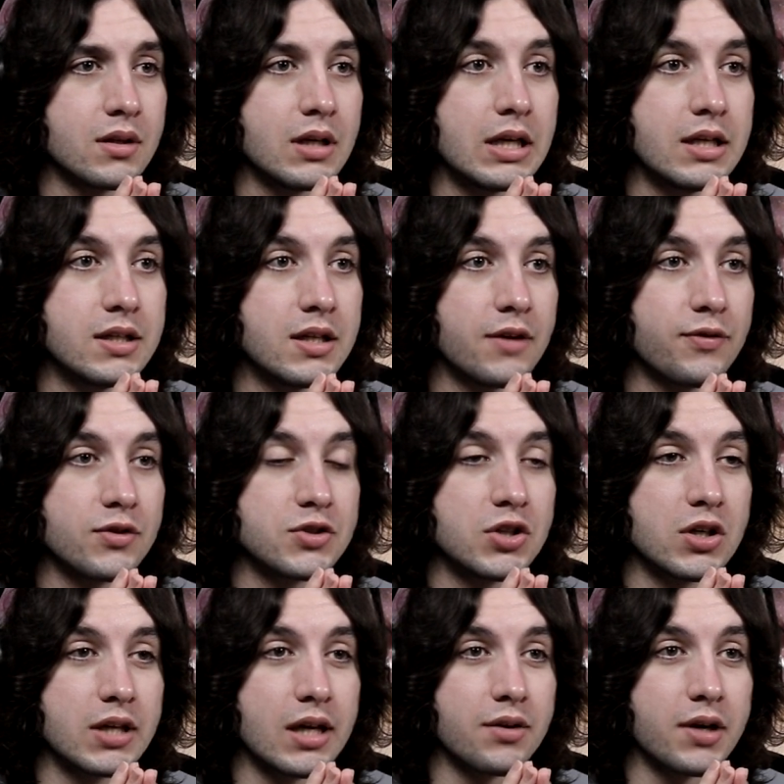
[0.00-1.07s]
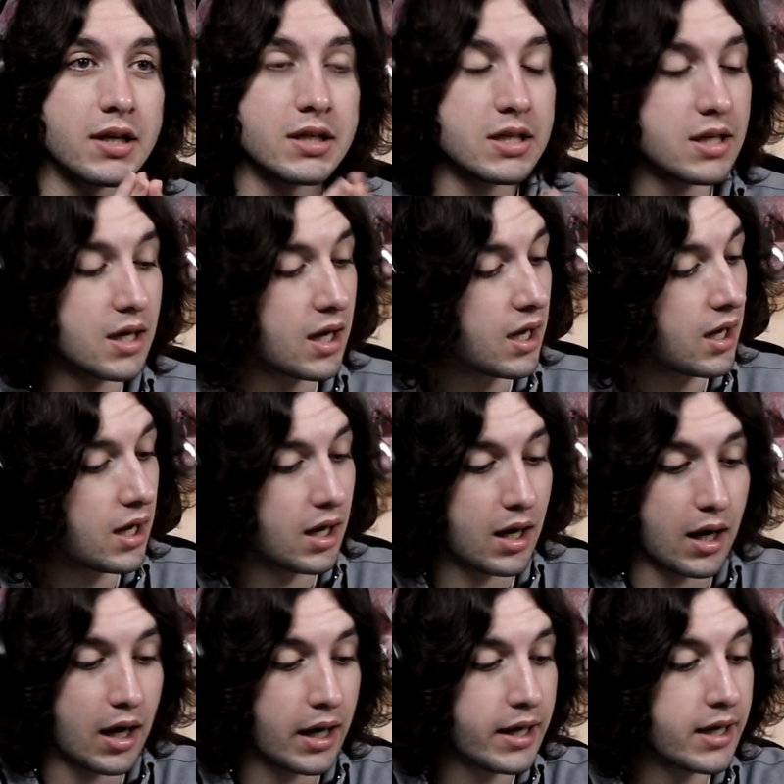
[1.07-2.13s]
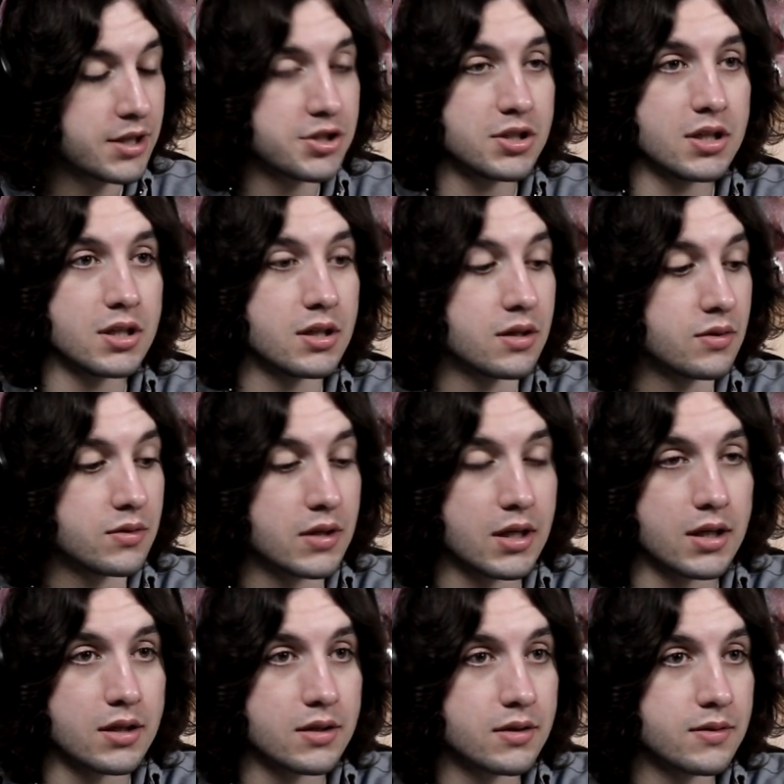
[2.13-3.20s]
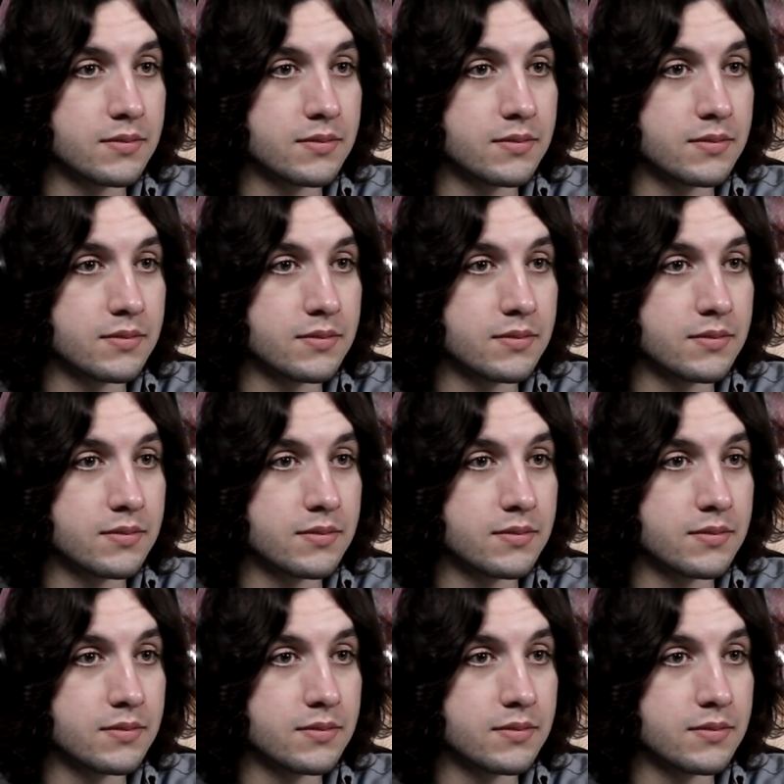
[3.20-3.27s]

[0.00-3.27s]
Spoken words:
He never took out any... I actually didn't know that.